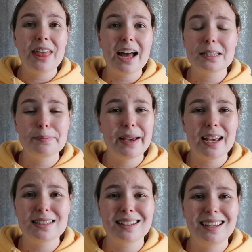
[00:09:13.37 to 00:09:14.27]
That's
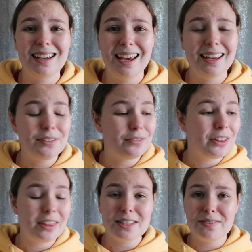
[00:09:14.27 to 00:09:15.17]
basically it
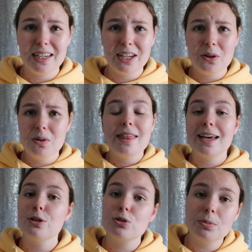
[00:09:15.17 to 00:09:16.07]
for this video.
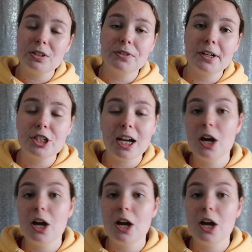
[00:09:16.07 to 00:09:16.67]
Thank you so much for watching.